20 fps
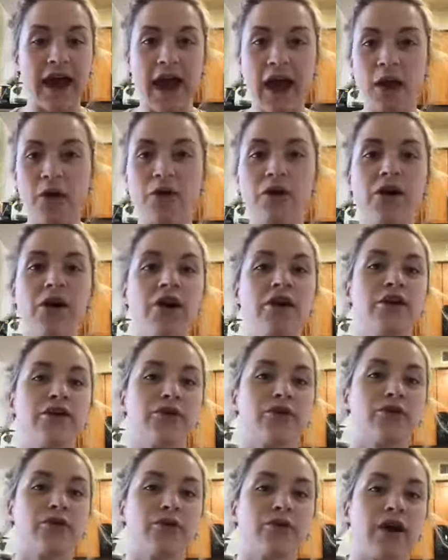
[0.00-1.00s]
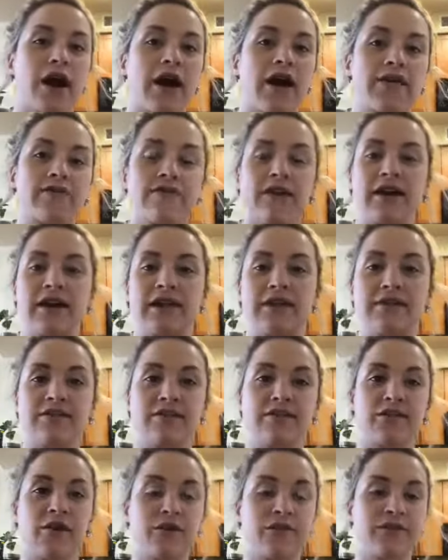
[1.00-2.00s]
out, you got invited
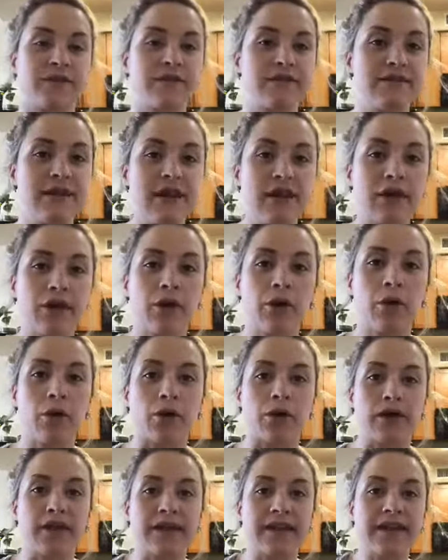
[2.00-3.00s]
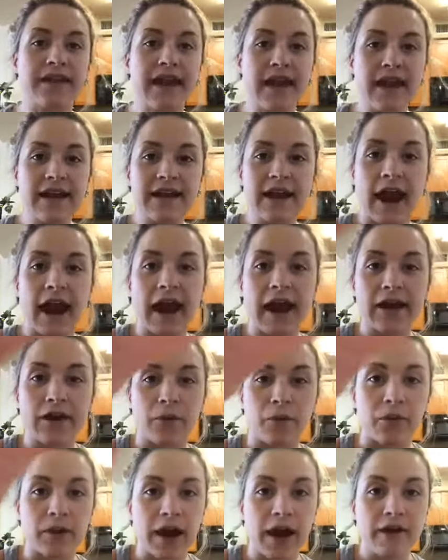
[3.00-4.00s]
to go to dinner or it's date night
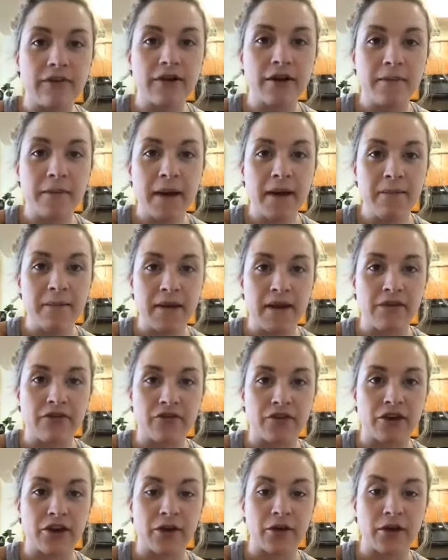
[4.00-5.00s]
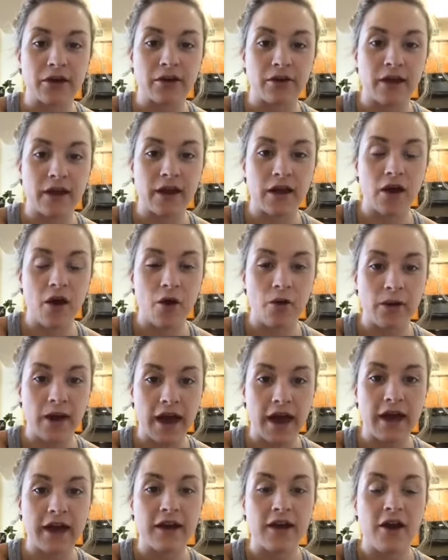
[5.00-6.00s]
or whatever it might be for you and you're like,
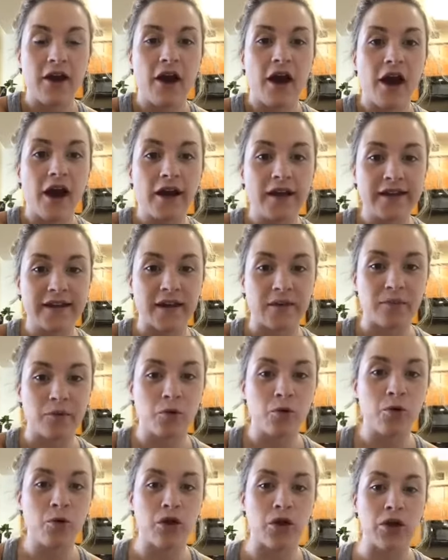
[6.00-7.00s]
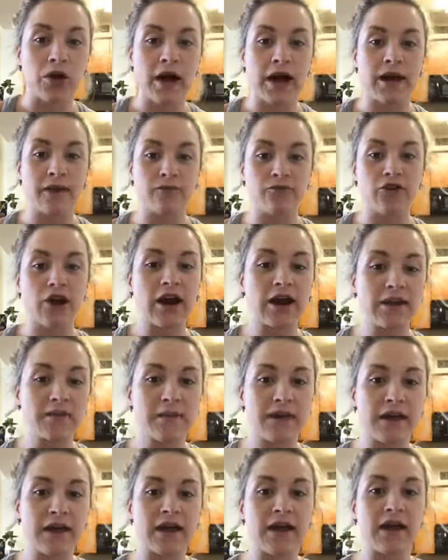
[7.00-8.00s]
"Okay, awesome, cool. I'm trying to
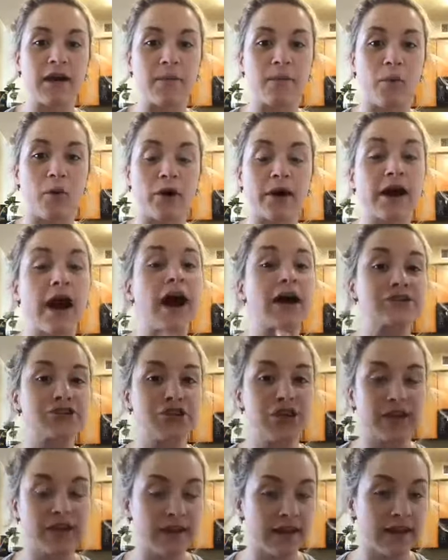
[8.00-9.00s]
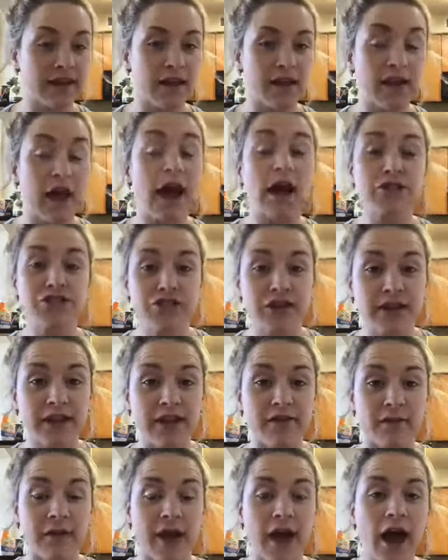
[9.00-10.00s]
be more conscious conscious
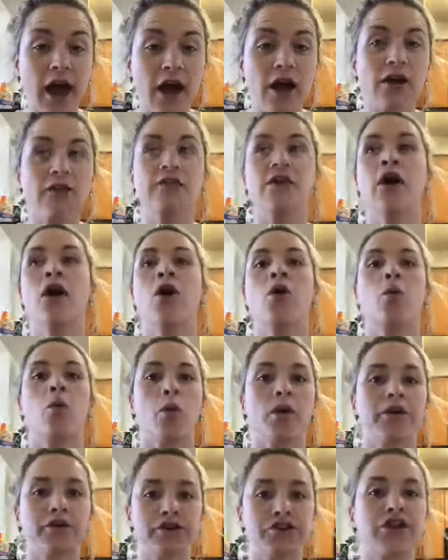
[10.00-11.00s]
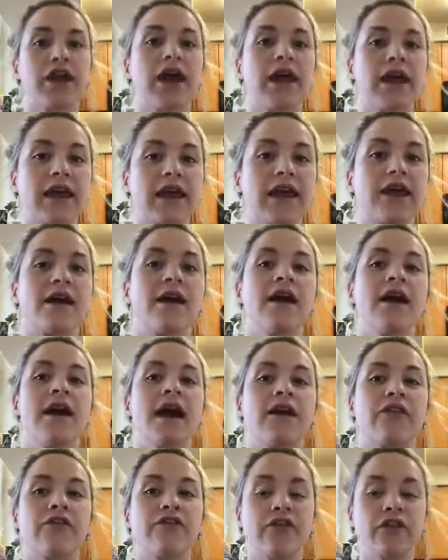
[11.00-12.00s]
of my health. What should I eat?"
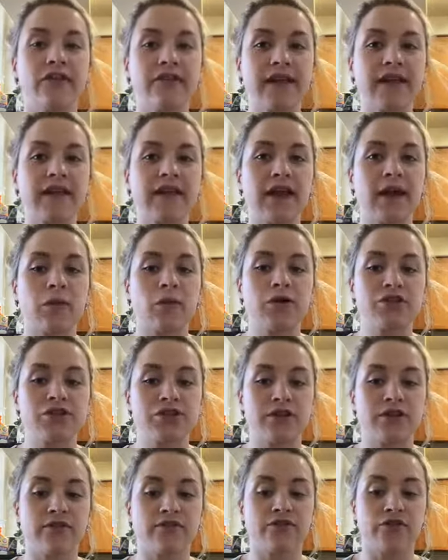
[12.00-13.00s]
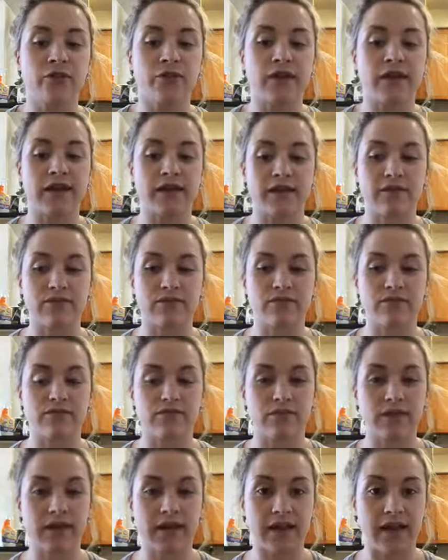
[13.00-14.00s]
And the first thing I want you to do is
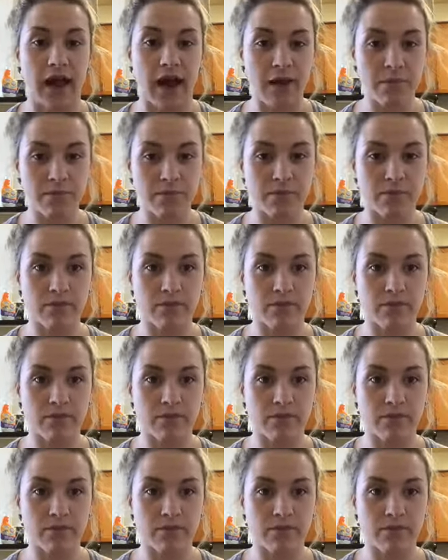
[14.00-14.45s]
stop